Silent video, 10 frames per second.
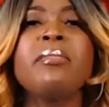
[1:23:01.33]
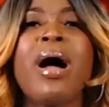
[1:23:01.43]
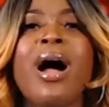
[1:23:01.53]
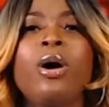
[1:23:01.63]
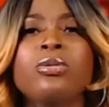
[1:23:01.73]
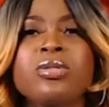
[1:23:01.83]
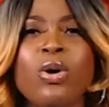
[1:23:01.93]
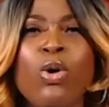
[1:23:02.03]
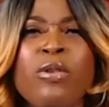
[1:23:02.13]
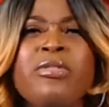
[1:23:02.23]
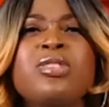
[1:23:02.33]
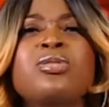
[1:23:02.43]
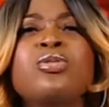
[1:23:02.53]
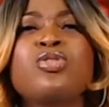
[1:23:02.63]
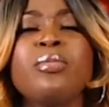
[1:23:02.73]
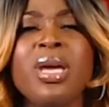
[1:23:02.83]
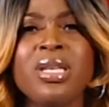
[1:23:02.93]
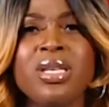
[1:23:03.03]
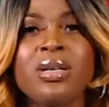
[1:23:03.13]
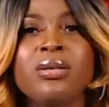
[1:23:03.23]
out all over the social
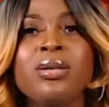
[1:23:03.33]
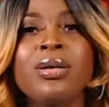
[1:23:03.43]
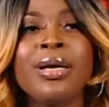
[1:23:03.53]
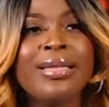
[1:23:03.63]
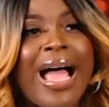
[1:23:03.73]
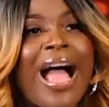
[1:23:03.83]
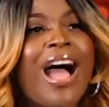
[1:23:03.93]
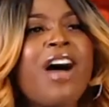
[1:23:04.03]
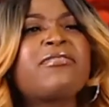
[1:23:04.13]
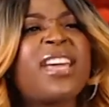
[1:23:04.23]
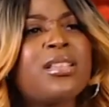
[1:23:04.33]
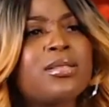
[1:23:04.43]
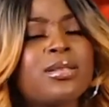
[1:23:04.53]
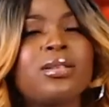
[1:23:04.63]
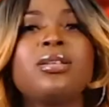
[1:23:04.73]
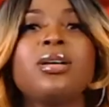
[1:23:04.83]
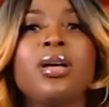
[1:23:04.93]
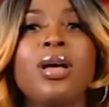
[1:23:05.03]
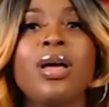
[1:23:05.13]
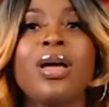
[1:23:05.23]
media that I have cancer,
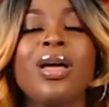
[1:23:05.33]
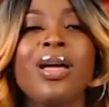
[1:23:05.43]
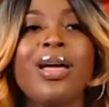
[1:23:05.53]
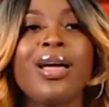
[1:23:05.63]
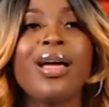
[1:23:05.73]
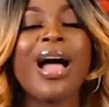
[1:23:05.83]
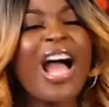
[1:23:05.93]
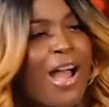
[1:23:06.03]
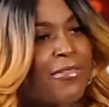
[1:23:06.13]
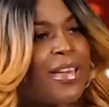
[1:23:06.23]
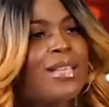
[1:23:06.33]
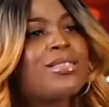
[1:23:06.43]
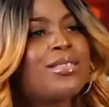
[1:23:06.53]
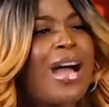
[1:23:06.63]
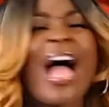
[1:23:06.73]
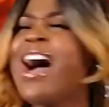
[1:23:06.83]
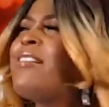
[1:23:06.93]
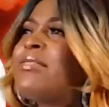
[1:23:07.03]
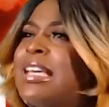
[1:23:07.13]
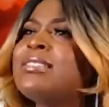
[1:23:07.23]
I have cancer, I
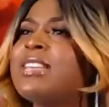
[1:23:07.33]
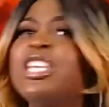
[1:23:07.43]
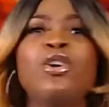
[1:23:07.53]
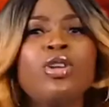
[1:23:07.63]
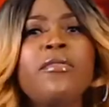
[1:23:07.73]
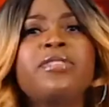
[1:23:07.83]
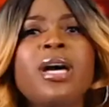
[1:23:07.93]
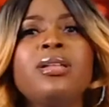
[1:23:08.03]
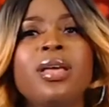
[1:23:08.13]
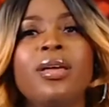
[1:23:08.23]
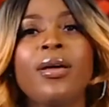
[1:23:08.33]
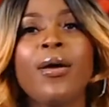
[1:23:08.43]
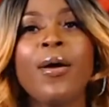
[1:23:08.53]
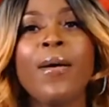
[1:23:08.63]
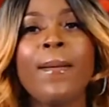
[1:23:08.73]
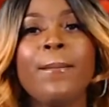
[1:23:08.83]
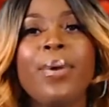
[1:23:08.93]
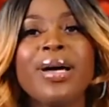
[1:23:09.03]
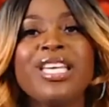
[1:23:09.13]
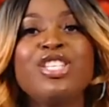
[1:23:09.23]
have cancer. He could have done it,
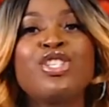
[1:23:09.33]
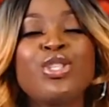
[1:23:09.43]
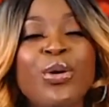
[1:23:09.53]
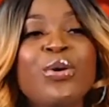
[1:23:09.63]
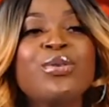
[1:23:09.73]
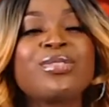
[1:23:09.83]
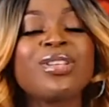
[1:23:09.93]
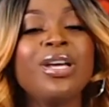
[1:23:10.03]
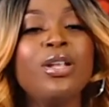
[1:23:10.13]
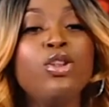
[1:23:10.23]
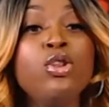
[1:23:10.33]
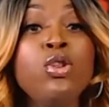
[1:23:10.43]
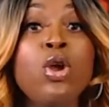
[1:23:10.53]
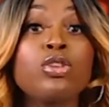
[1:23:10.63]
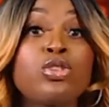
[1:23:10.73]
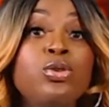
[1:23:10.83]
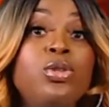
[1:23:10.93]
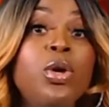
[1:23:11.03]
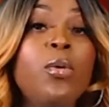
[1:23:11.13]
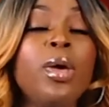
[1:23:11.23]
but he chose not to
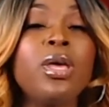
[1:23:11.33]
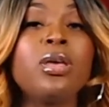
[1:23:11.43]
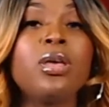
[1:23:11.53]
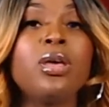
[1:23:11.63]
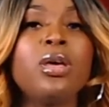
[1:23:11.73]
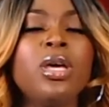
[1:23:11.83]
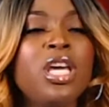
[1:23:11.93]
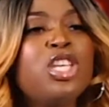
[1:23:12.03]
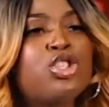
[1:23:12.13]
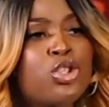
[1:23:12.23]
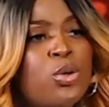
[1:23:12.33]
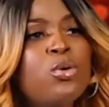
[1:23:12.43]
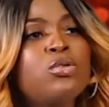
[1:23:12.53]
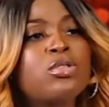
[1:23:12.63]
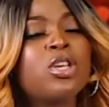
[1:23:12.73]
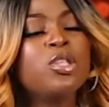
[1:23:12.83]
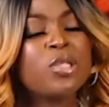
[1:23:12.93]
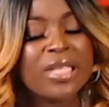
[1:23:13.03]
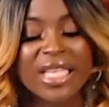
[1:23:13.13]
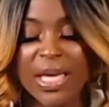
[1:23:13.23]
do it. He chose to
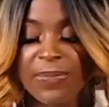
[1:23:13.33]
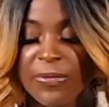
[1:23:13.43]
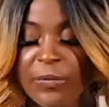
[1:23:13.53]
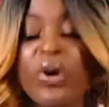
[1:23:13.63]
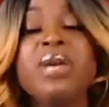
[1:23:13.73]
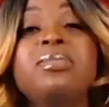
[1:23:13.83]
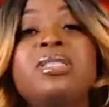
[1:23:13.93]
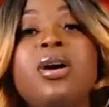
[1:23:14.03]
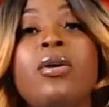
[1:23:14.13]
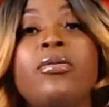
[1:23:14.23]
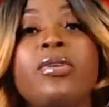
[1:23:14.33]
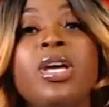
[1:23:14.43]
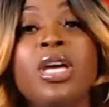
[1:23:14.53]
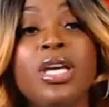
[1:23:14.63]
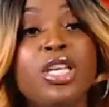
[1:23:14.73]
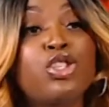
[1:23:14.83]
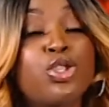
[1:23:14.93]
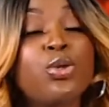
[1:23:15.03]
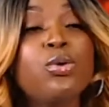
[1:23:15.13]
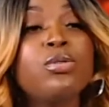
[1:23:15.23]
keep it for himself. He
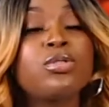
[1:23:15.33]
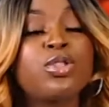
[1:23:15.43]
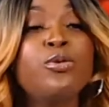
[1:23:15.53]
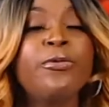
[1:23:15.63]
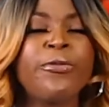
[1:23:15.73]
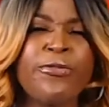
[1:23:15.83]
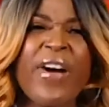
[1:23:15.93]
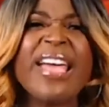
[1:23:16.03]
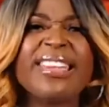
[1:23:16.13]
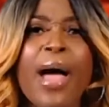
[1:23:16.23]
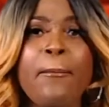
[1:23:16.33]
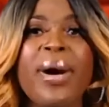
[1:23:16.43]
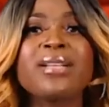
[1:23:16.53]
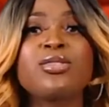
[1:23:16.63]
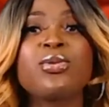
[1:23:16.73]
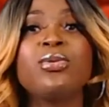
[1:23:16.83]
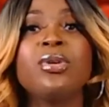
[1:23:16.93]
chose to fight that battle